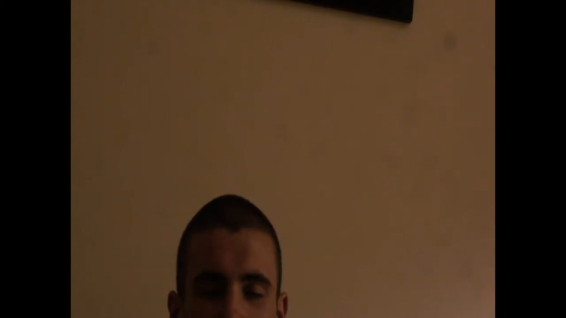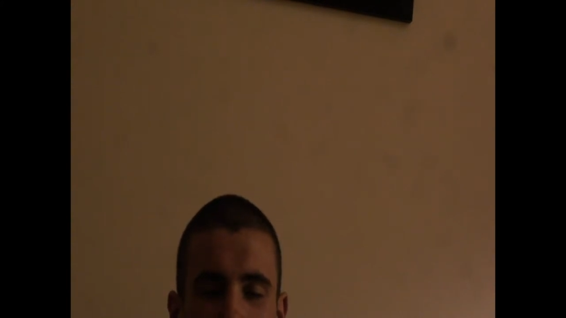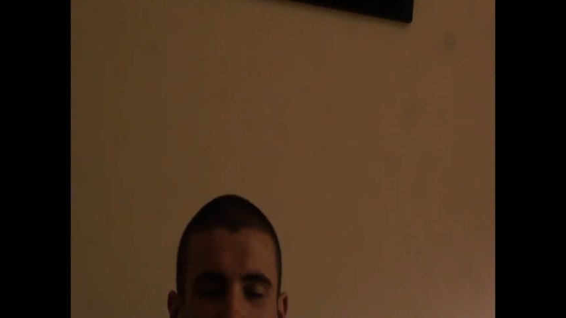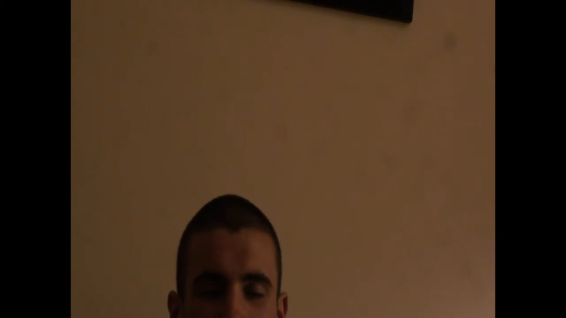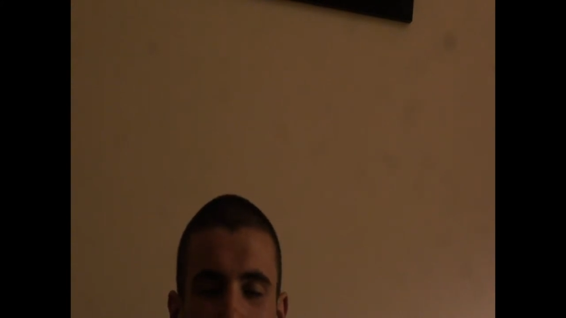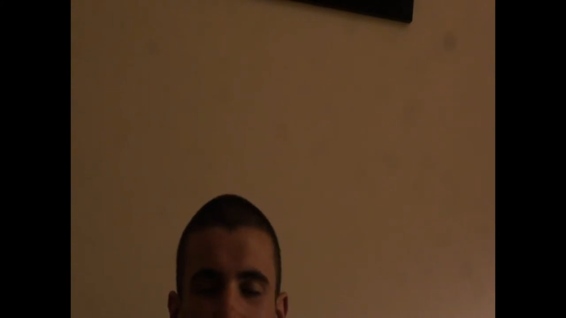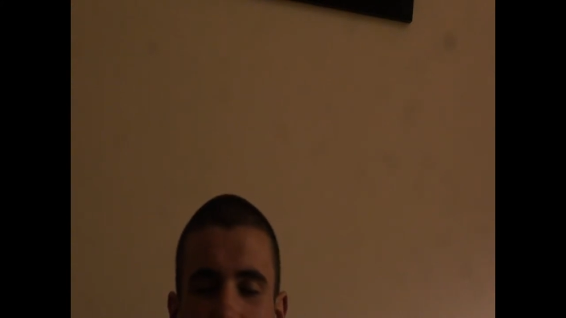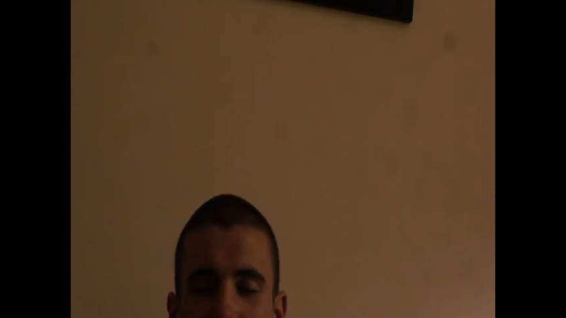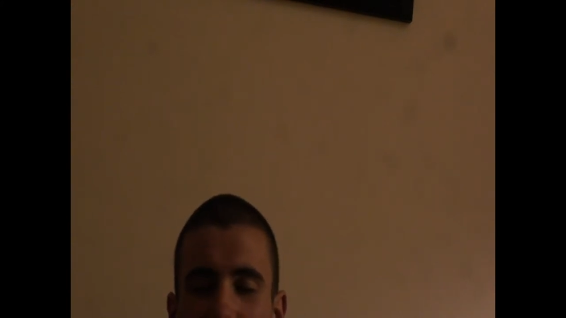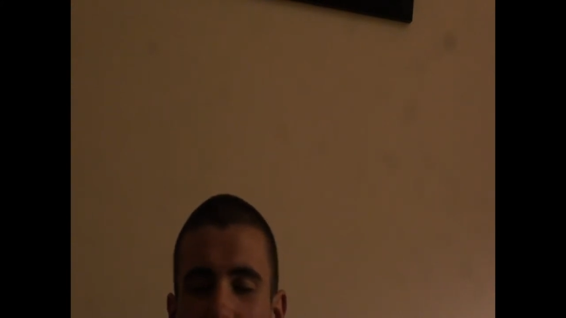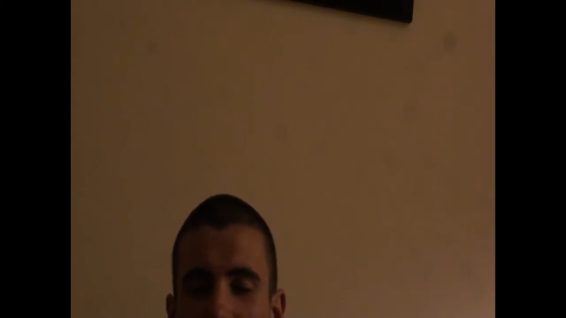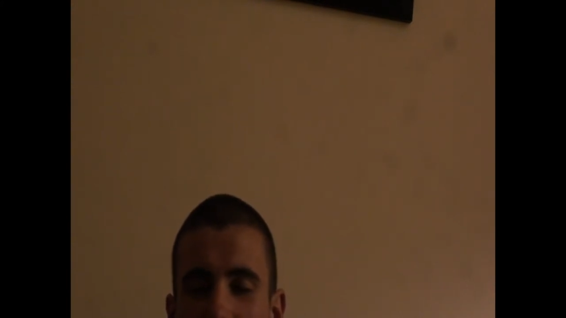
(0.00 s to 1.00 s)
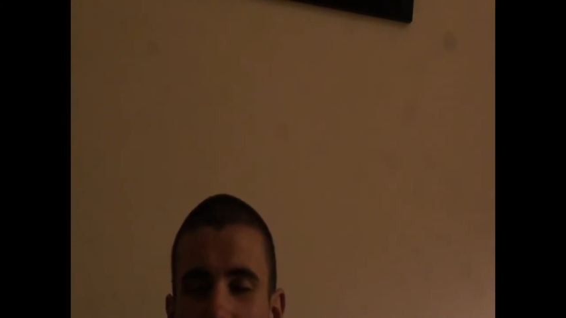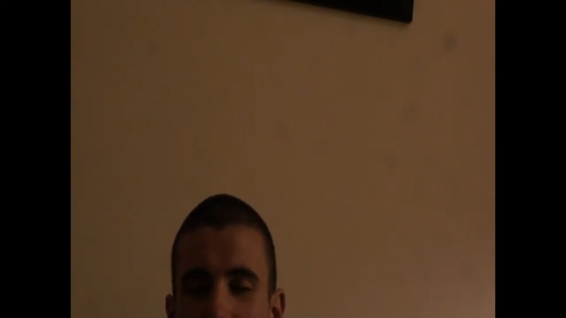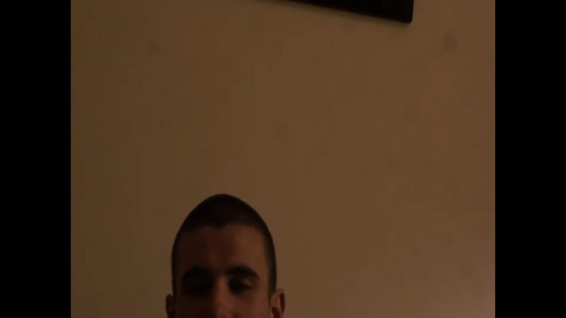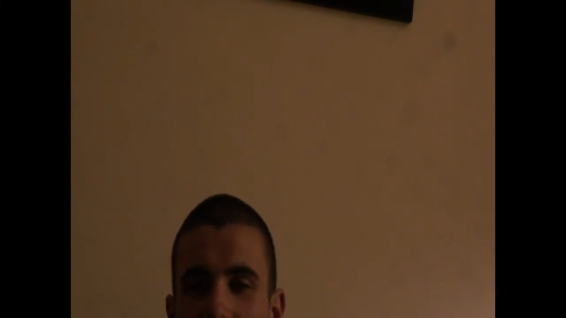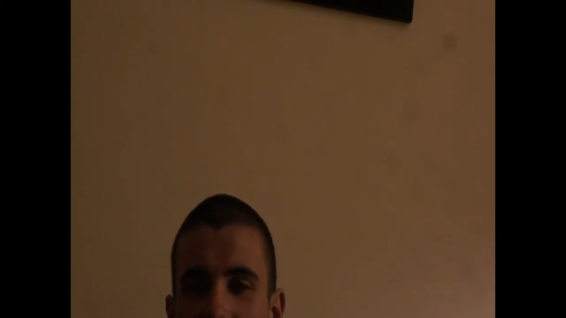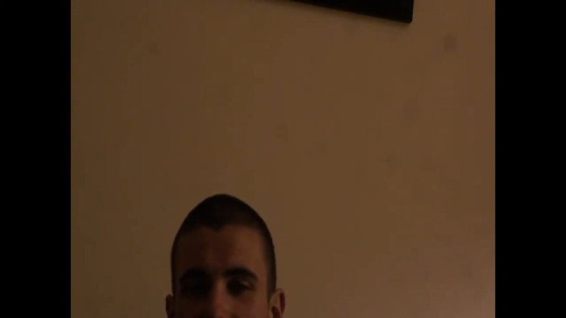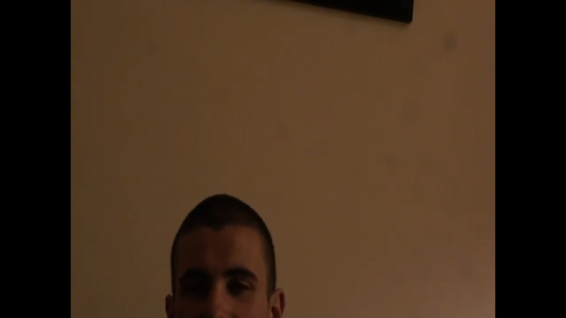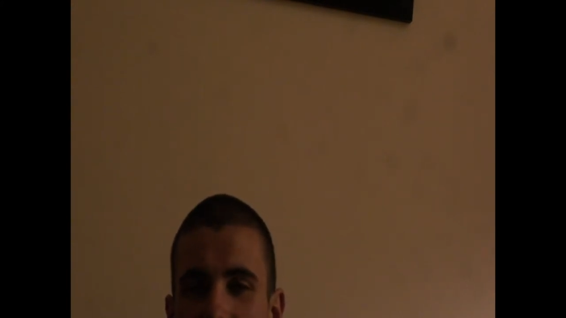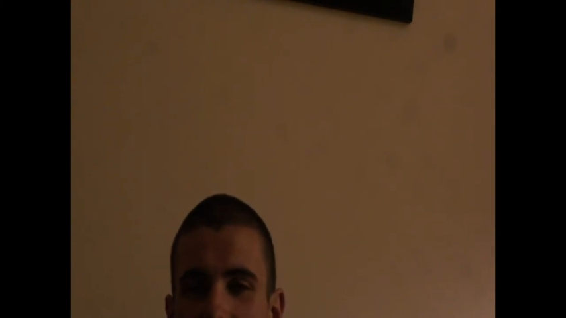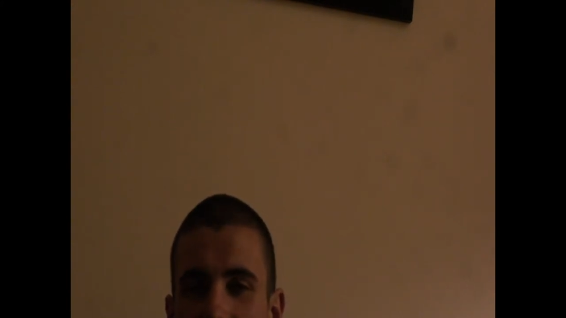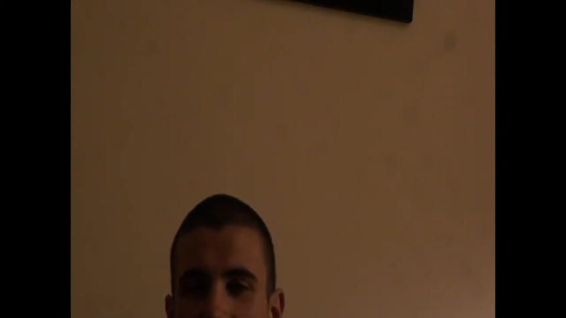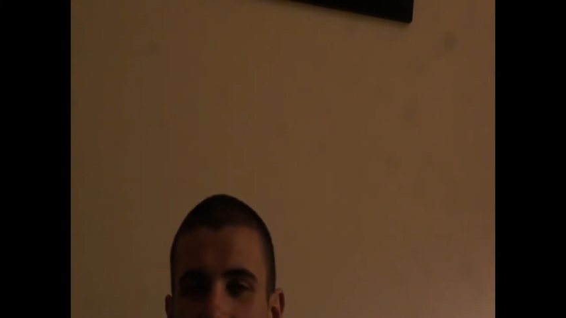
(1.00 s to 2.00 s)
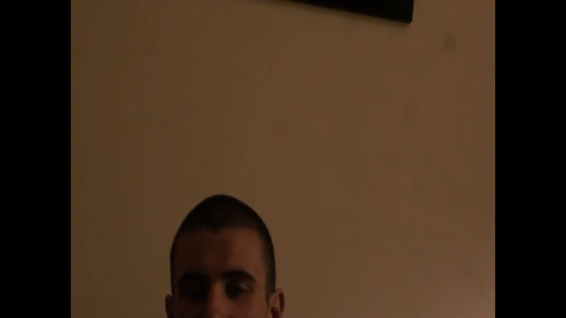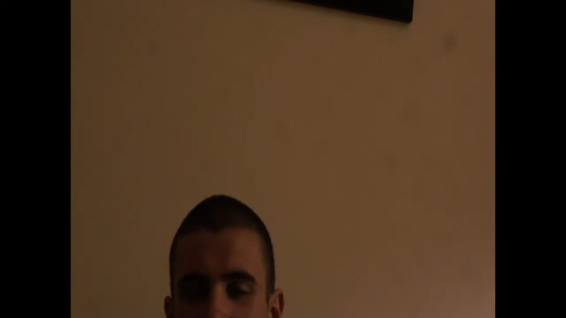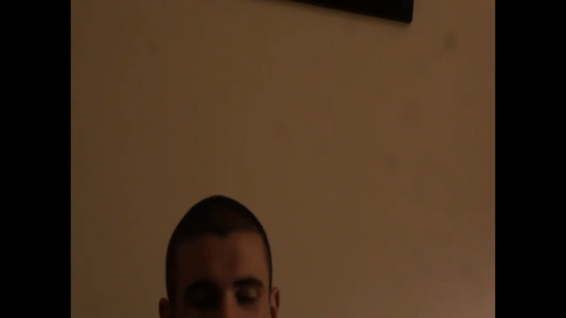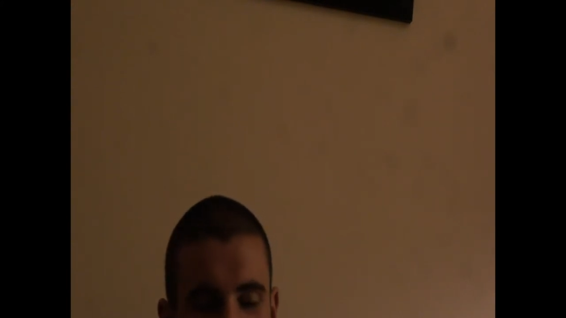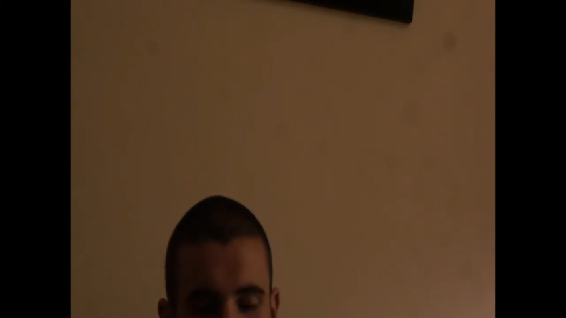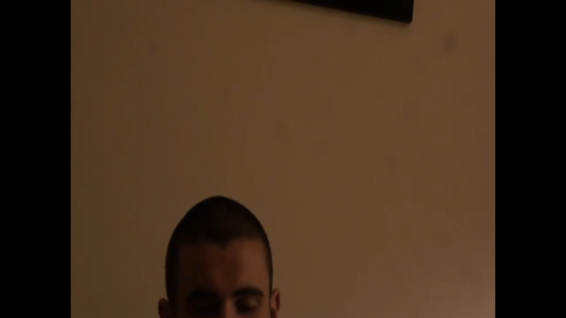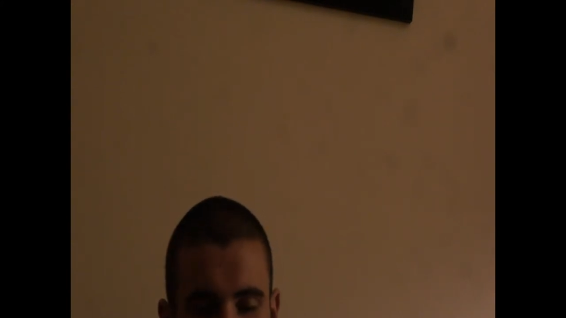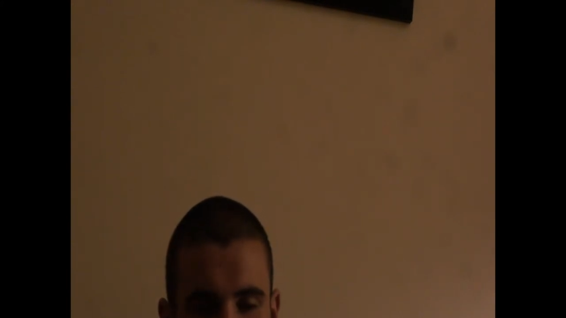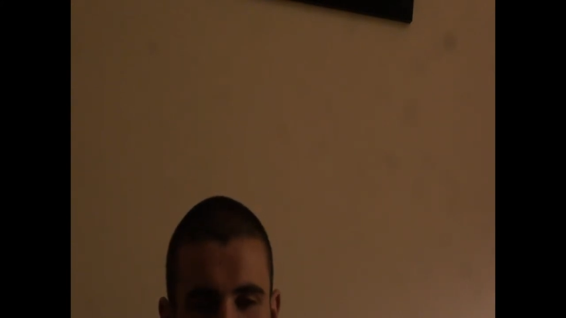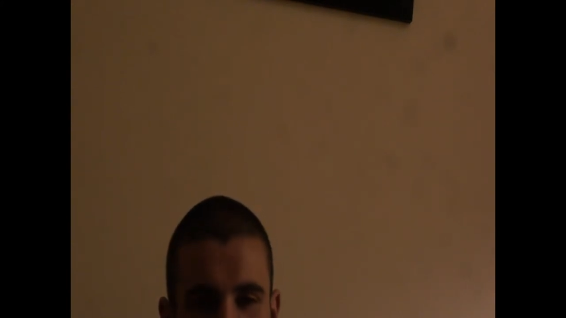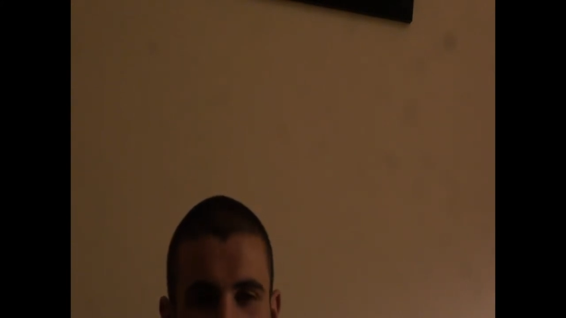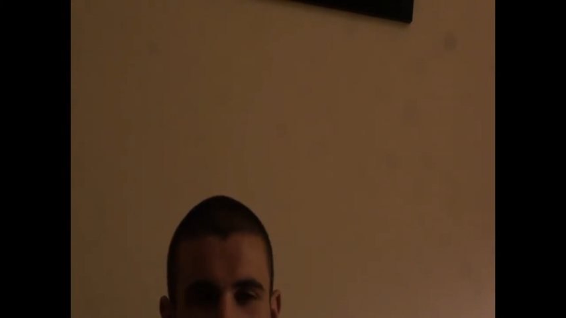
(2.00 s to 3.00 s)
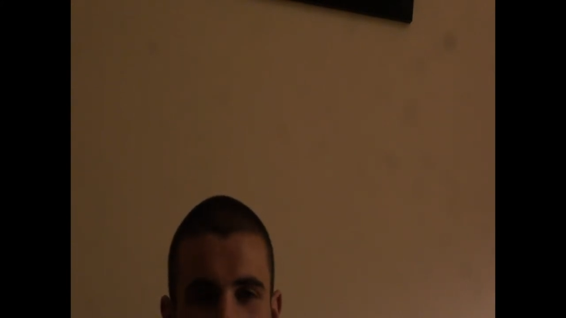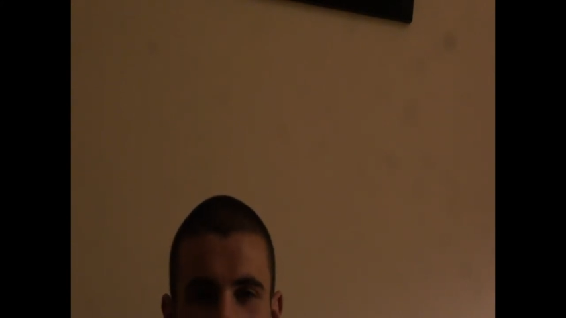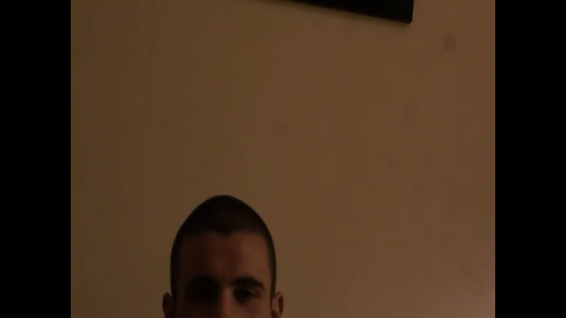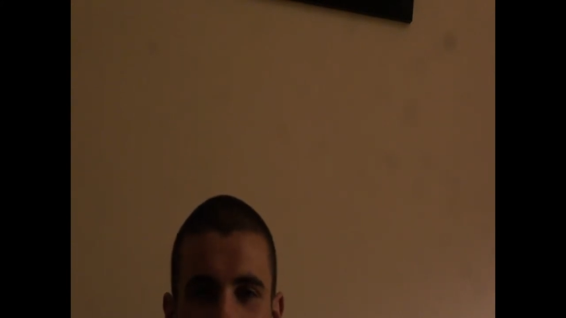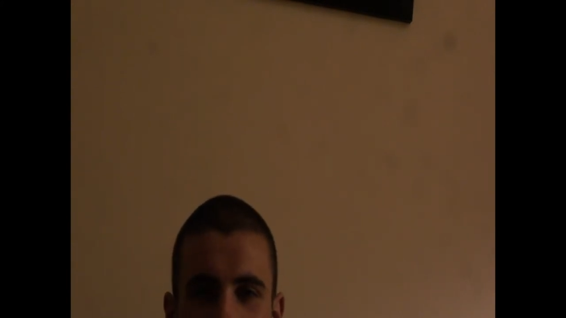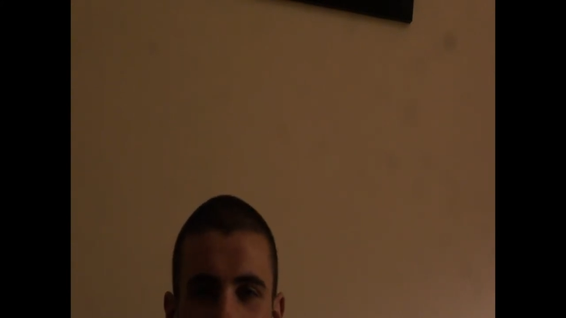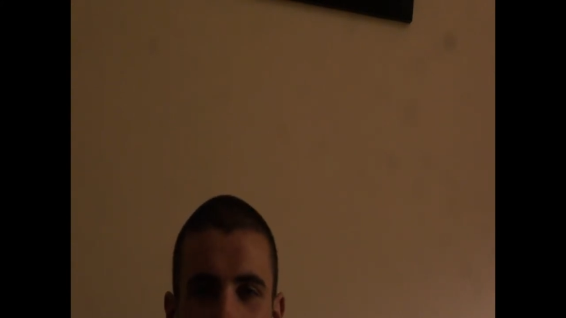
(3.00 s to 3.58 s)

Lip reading: [unreadable: no face in view]